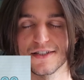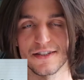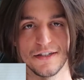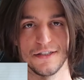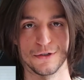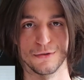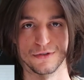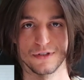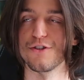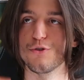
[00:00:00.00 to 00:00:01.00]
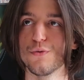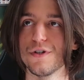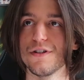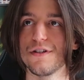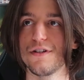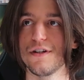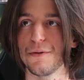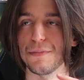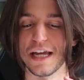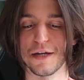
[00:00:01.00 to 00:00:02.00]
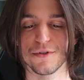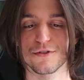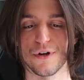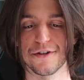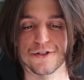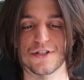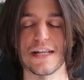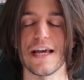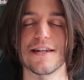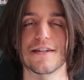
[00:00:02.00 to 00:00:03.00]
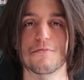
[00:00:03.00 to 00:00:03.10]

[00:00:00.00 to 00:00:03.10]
of study those. You will be able to understand